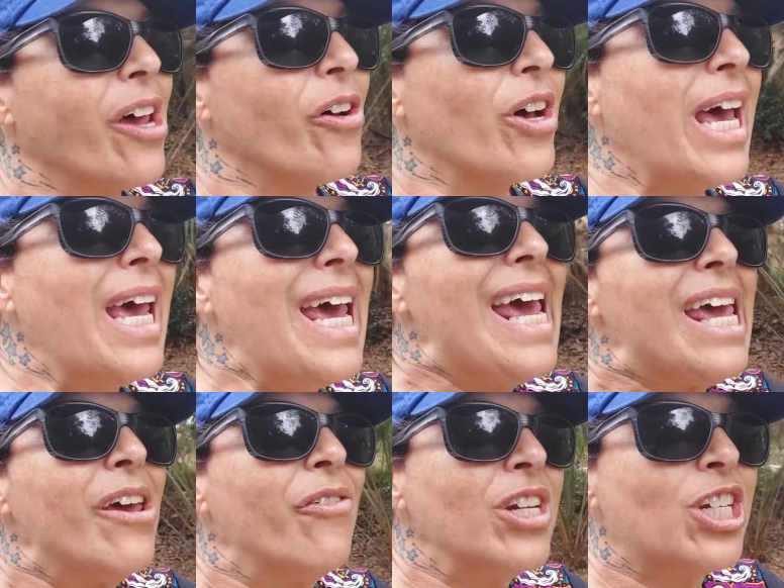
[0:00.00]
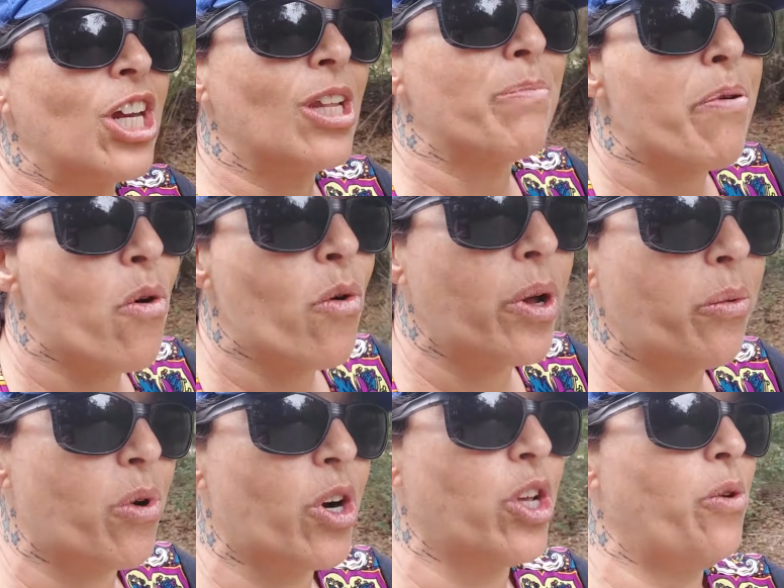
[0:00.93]
okay? Even to the
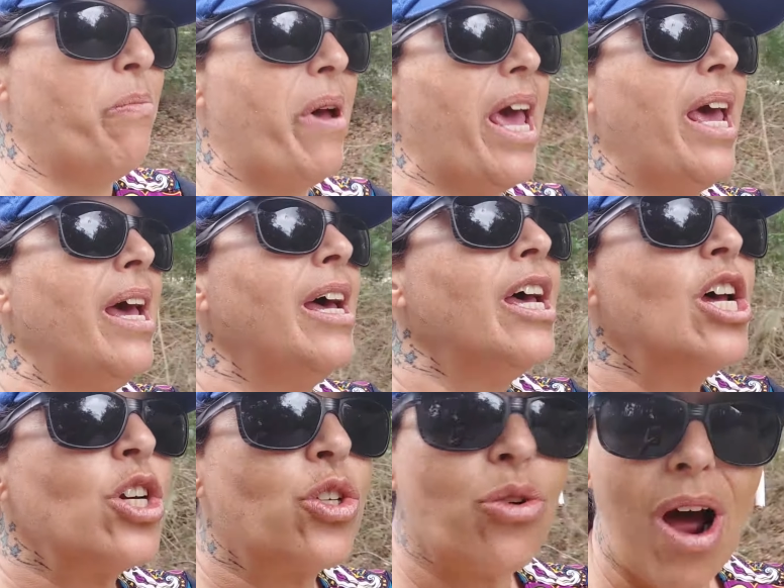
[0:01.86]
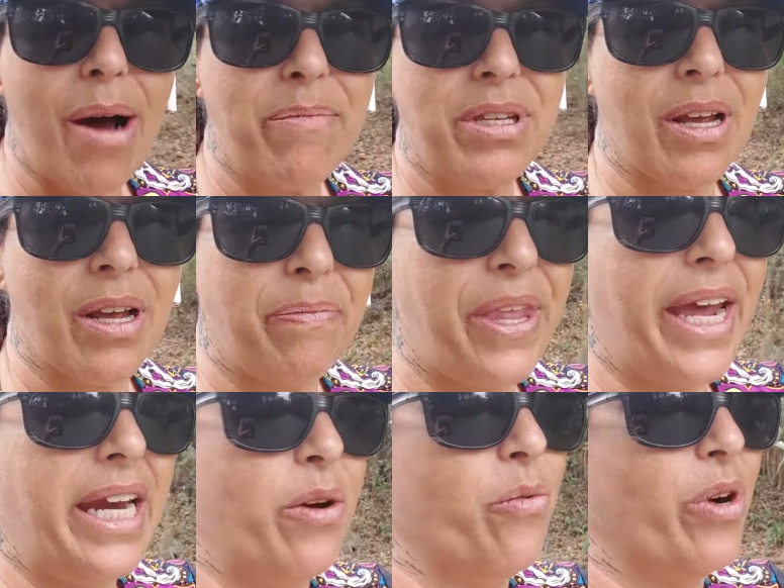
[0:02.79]
point where you may drop
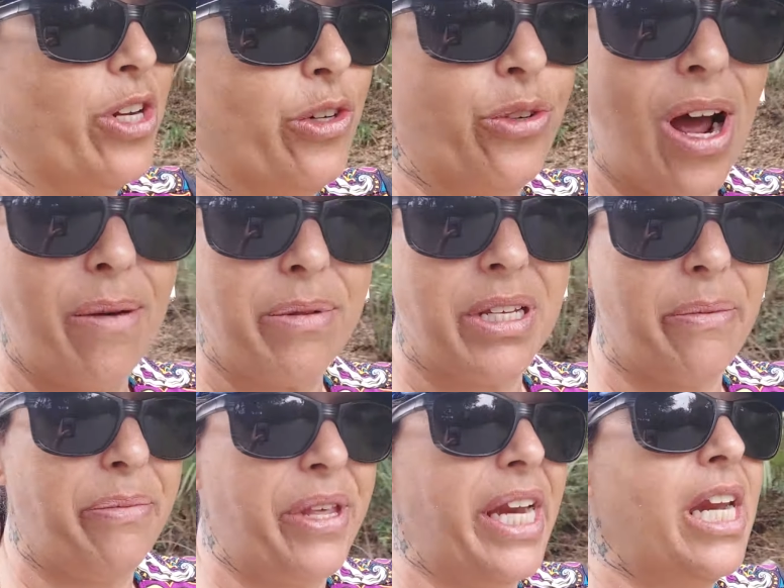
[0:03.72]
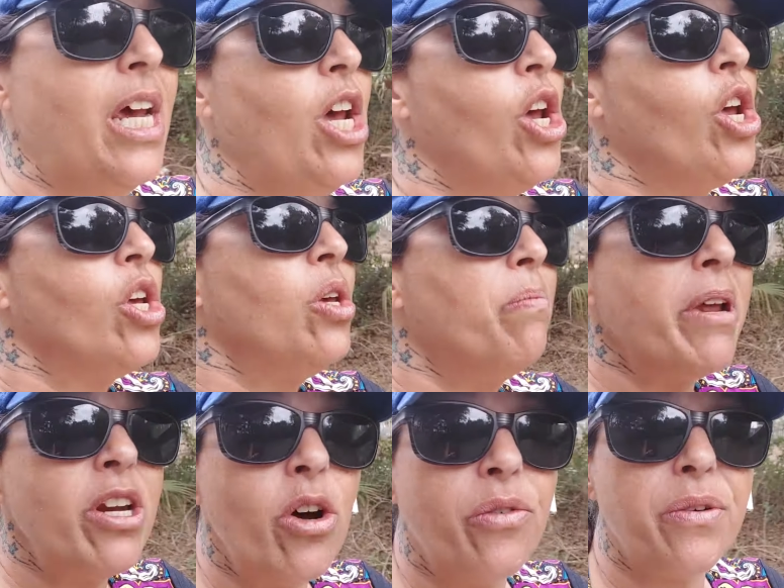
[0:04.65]
something. And when you drop something, you
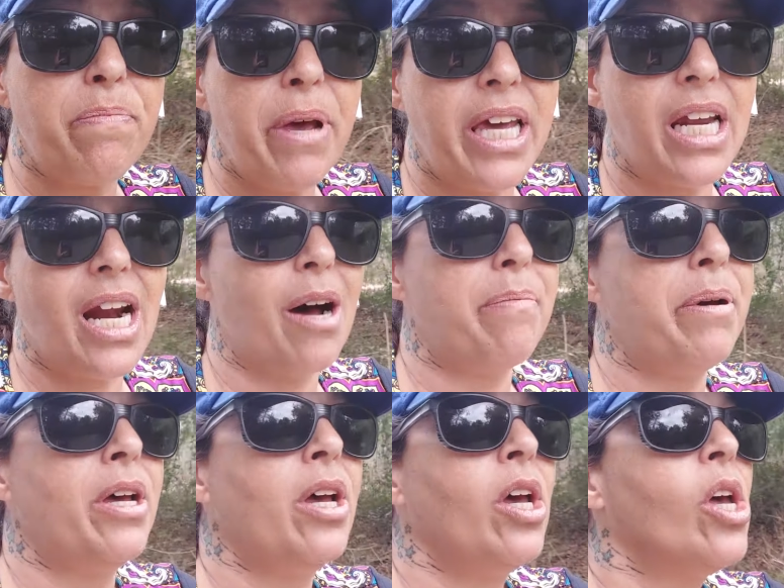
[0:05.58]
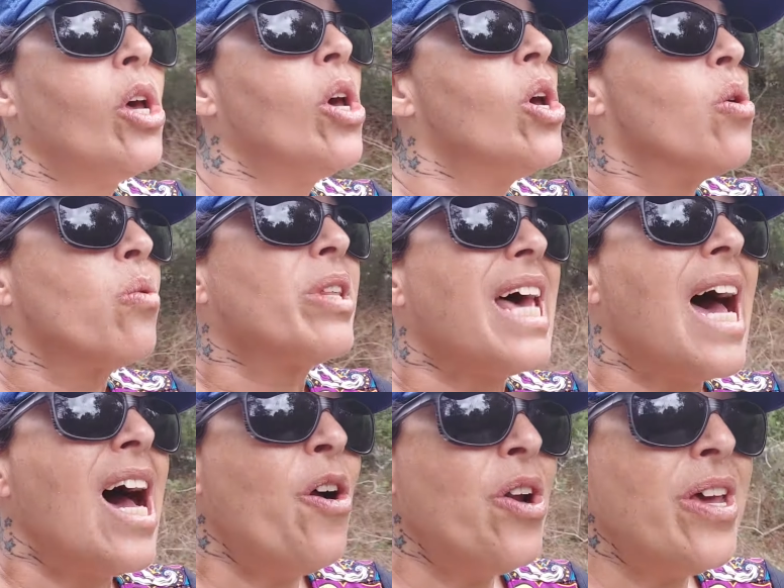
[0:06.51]
bend over and pick it up
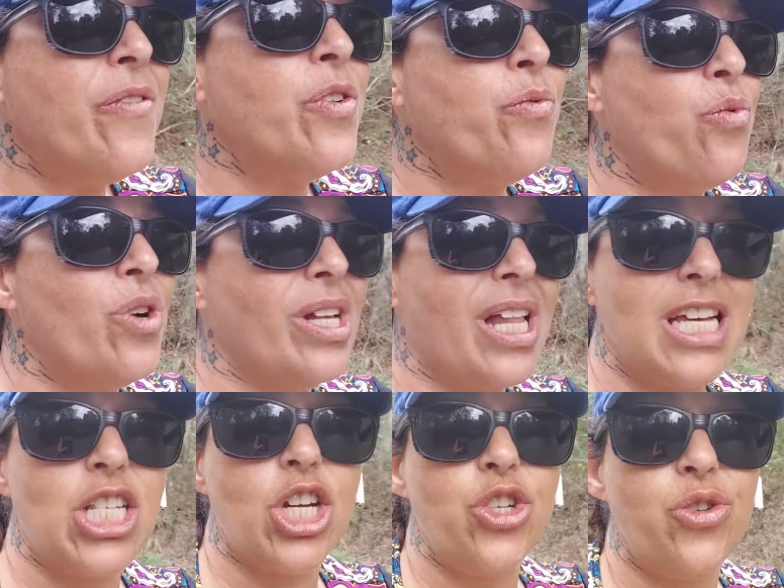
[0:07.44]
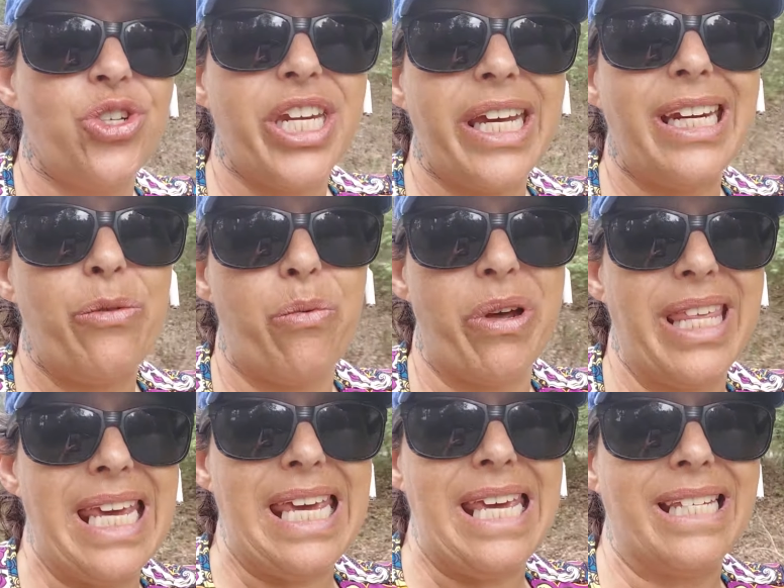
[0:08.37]
without even realizing you did it
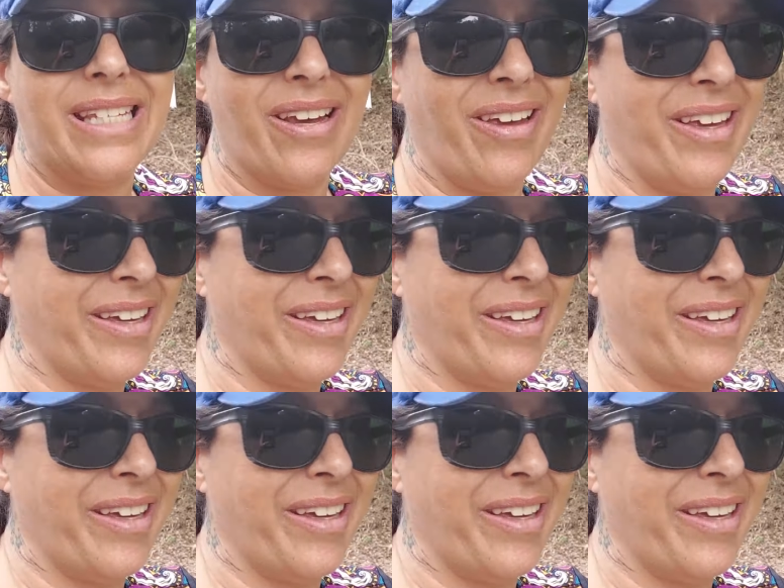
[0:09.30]
with ease.